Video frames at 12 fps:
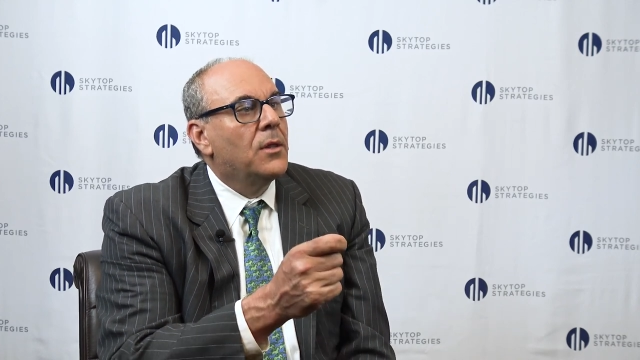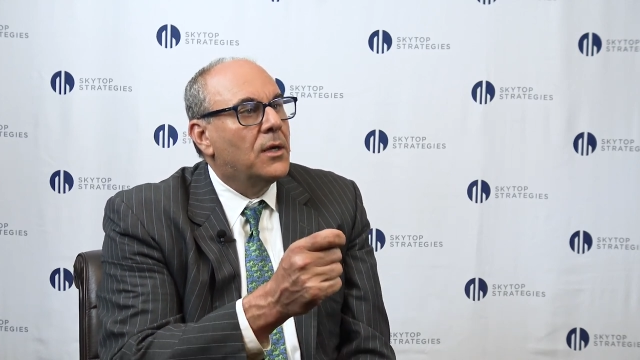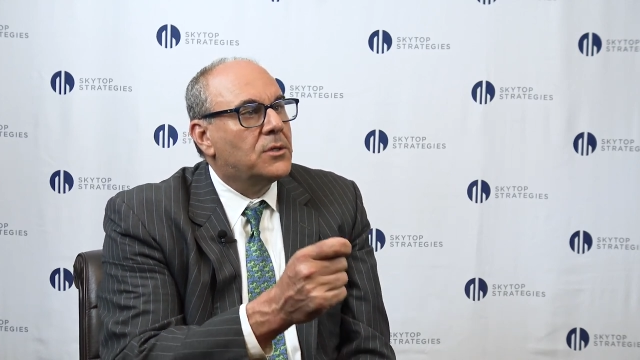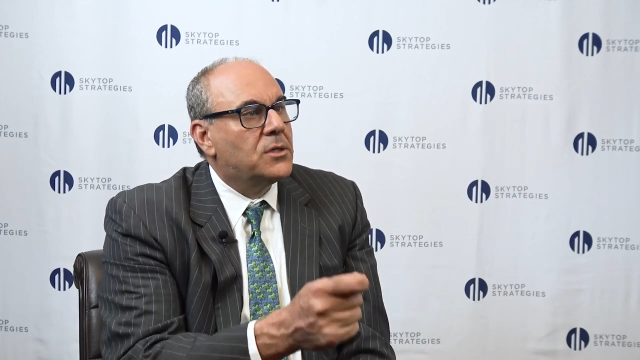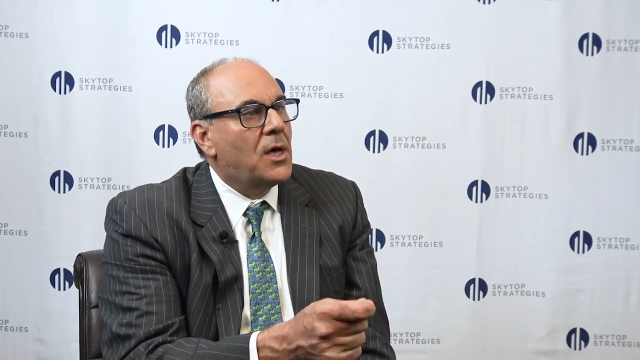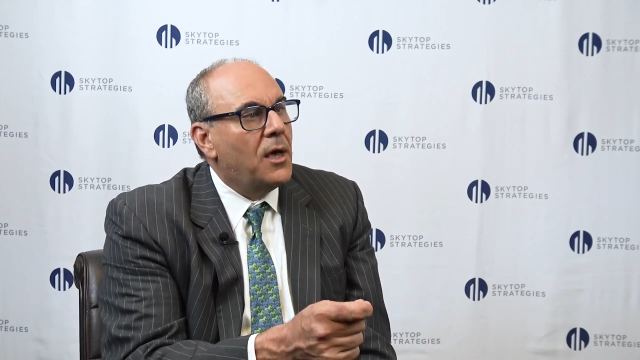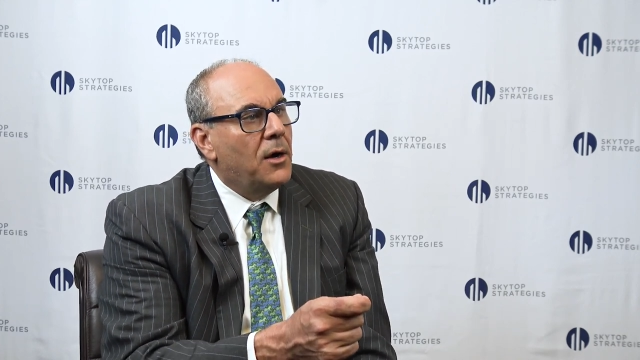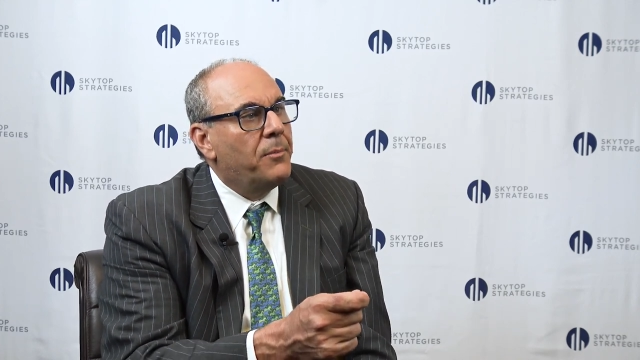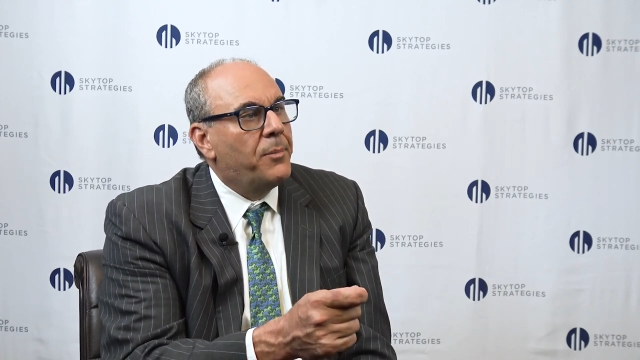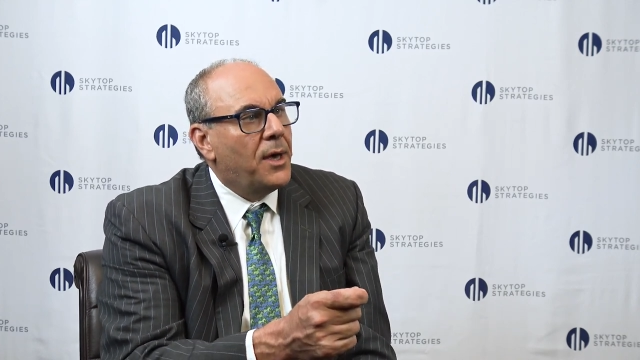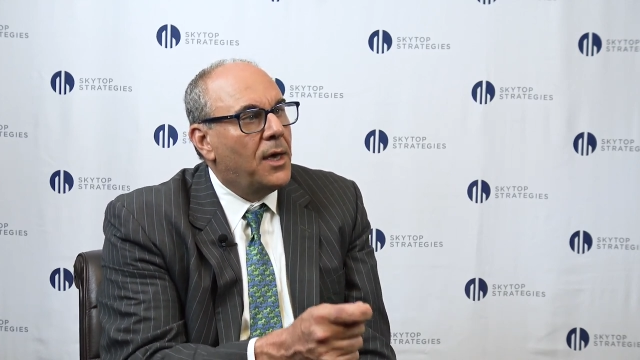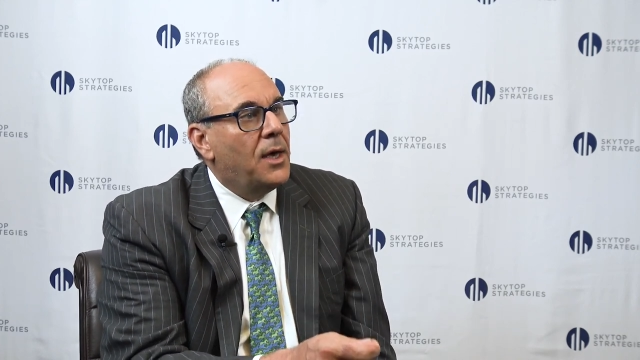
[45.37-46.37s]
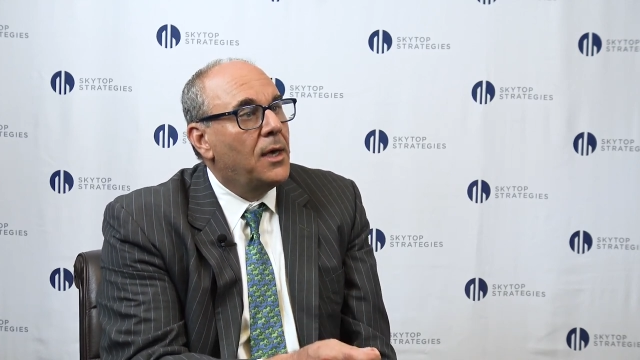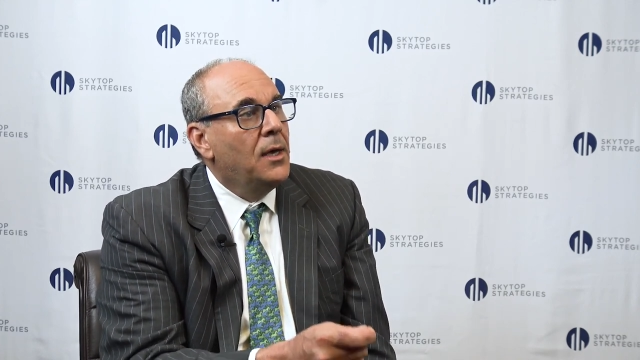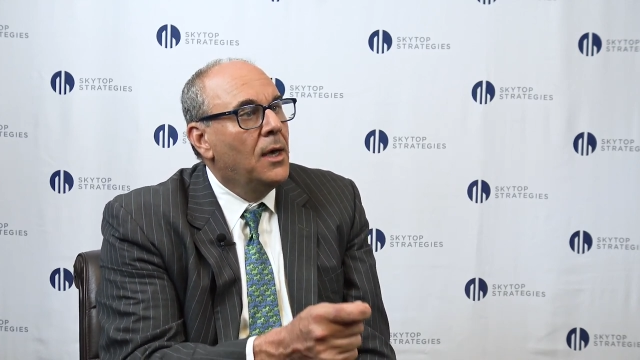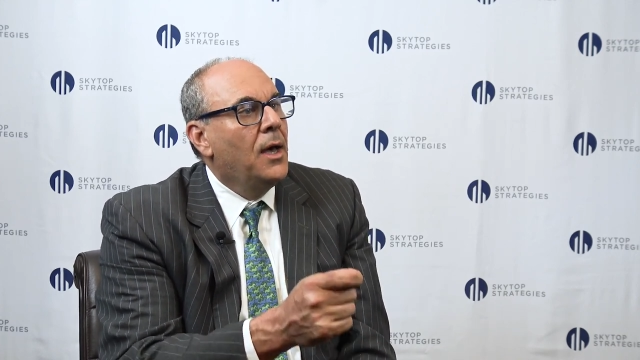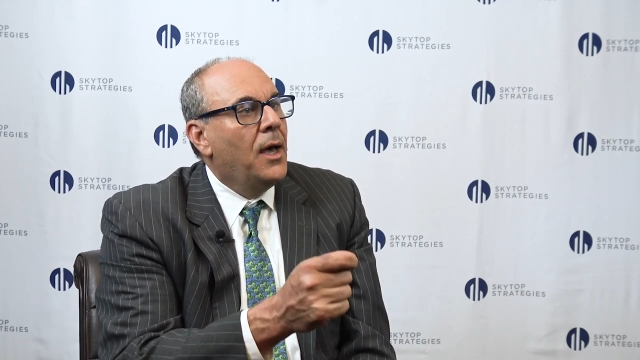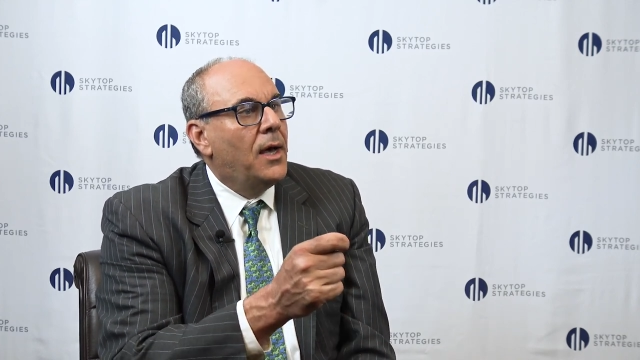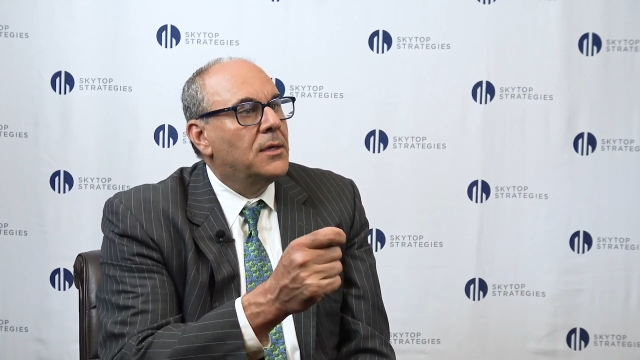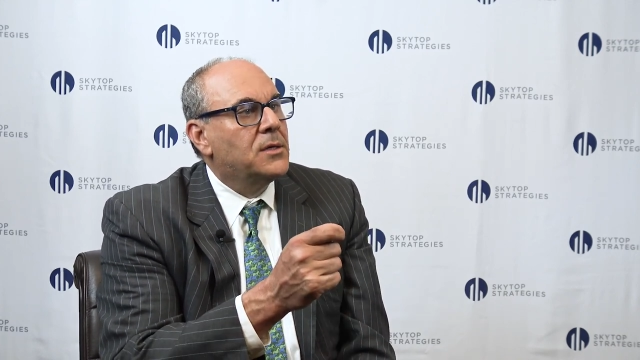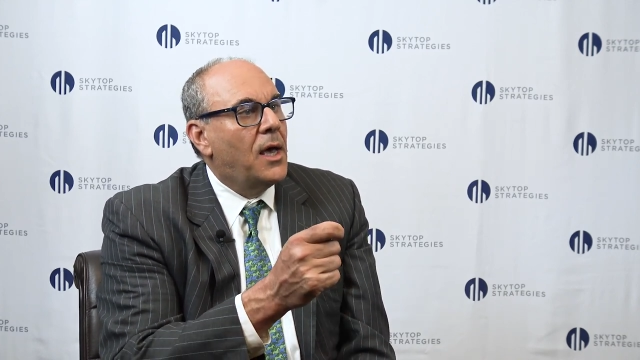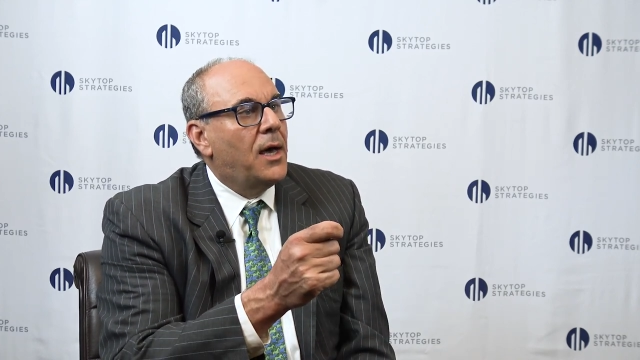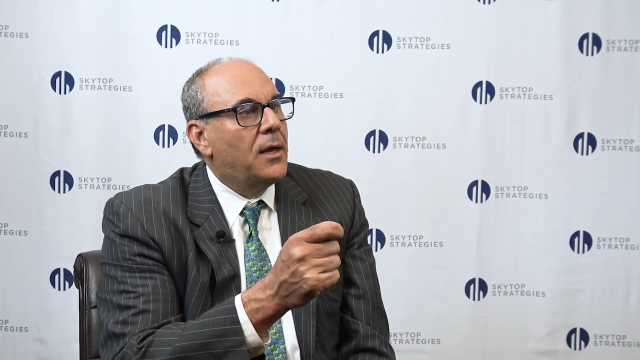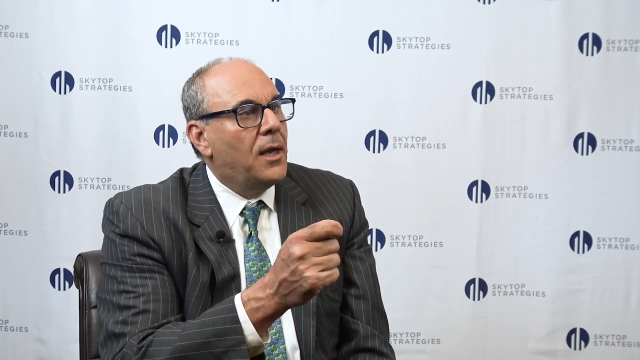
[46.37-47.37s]
that say on pay has
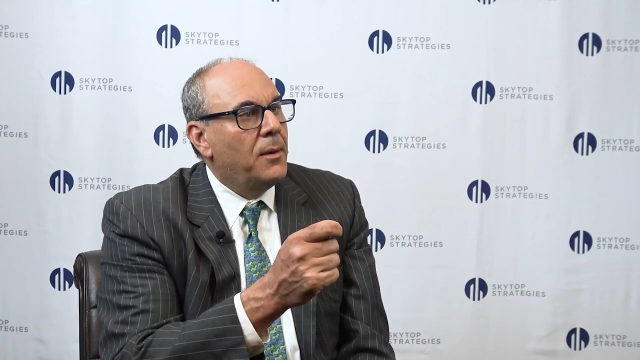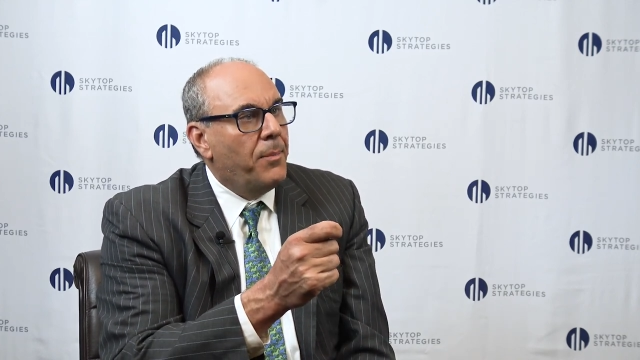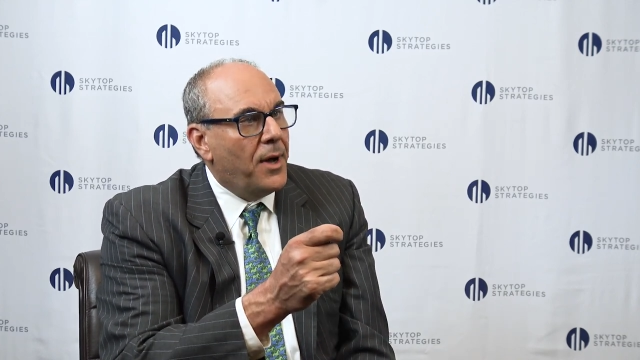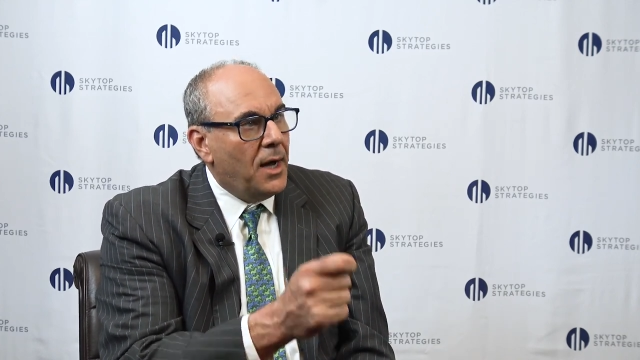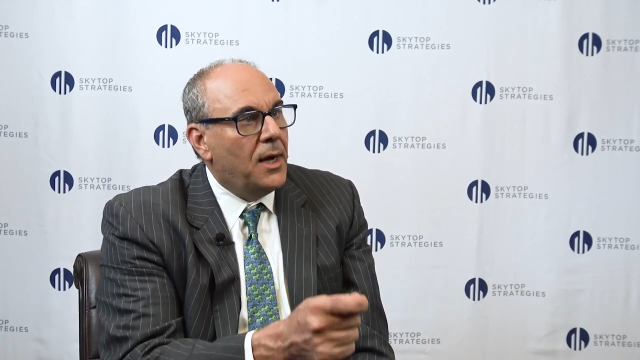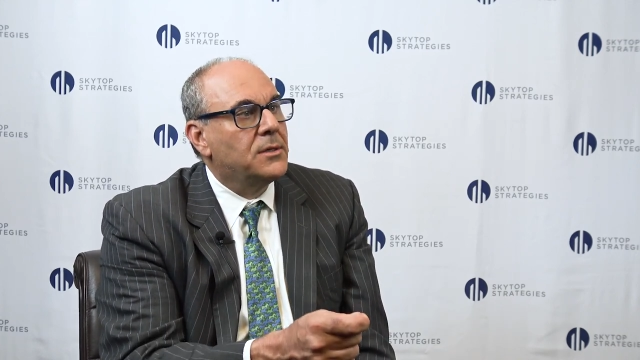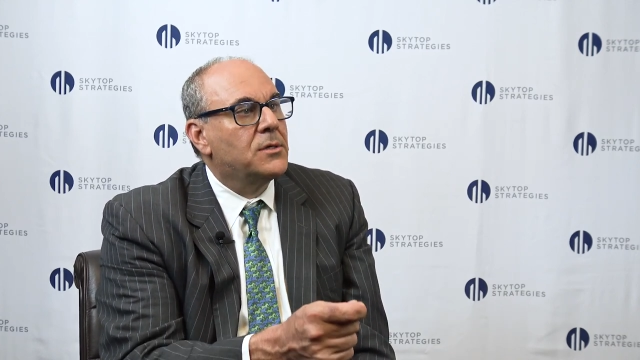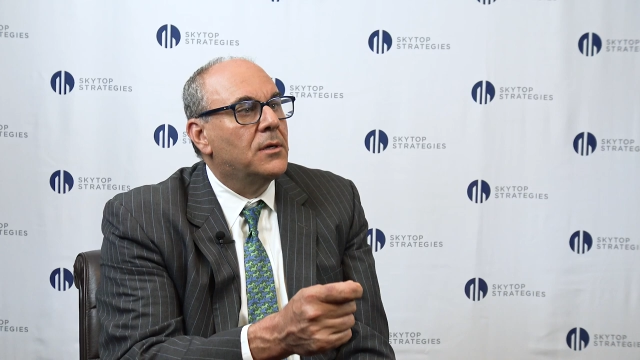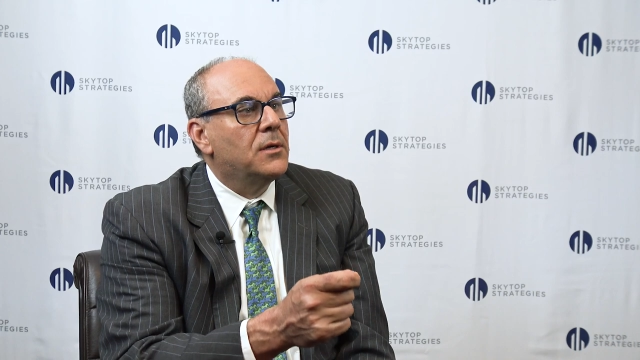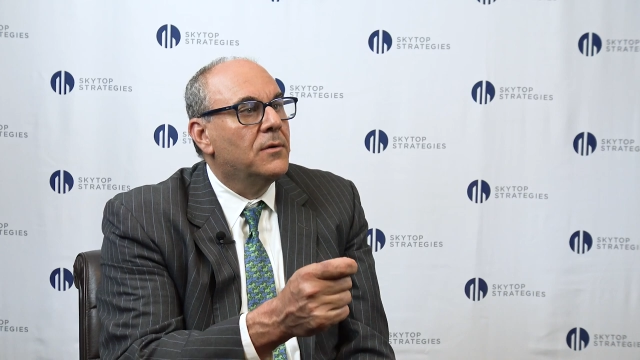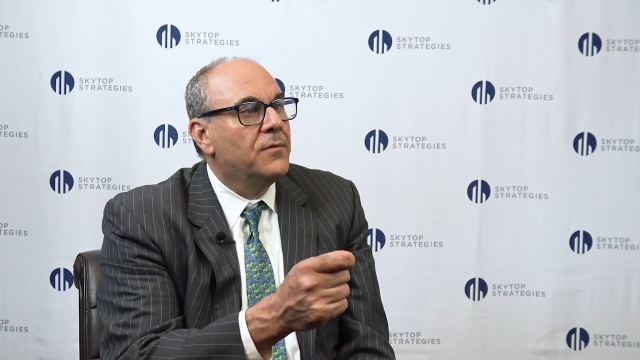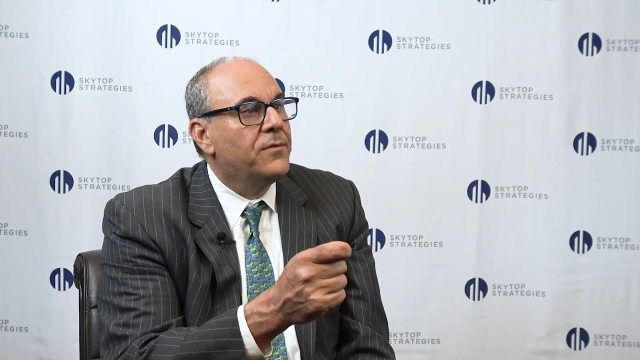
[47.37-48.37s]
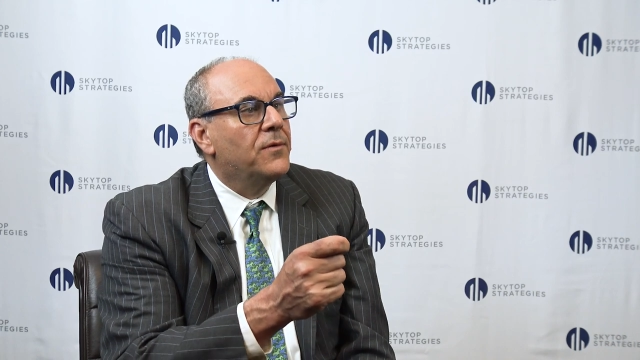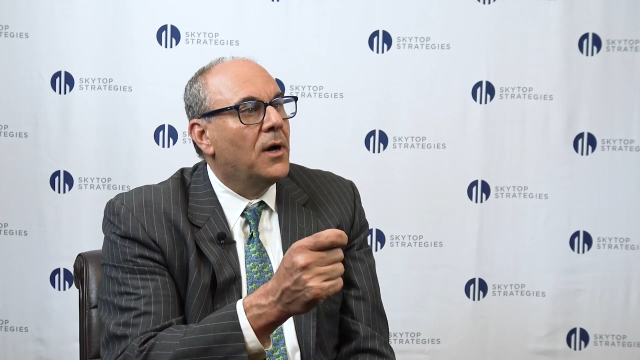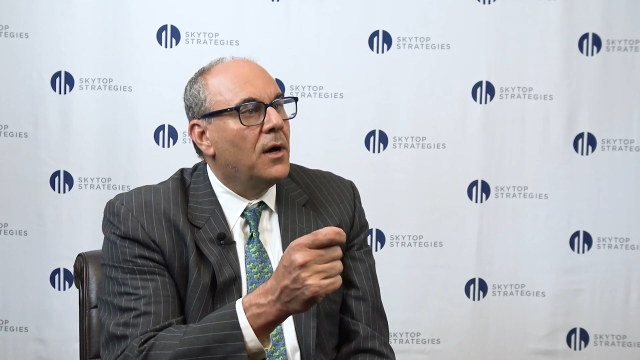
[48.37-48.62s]
had a positive